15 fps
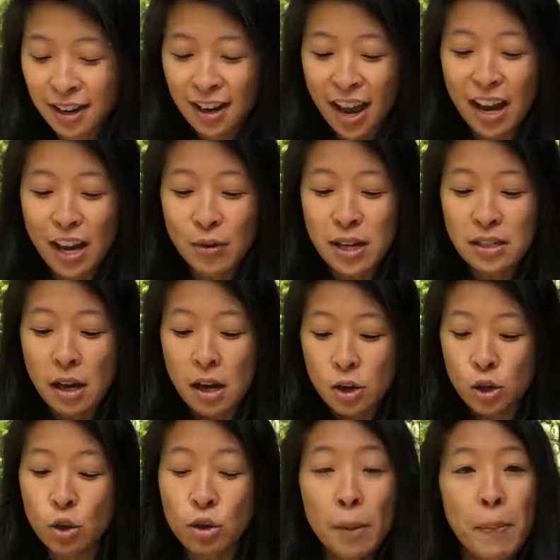Anyways,
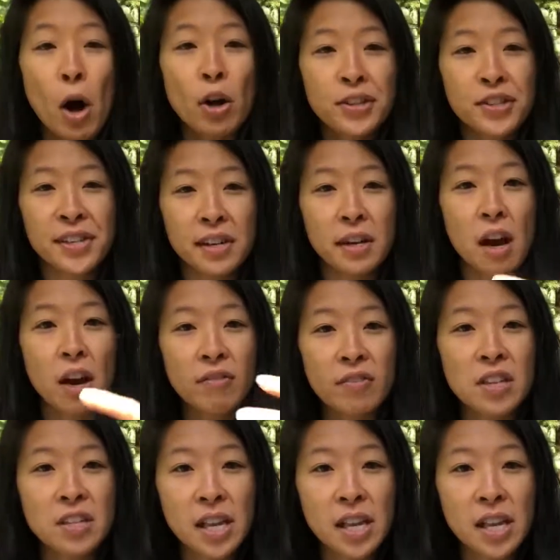so the pulsing of this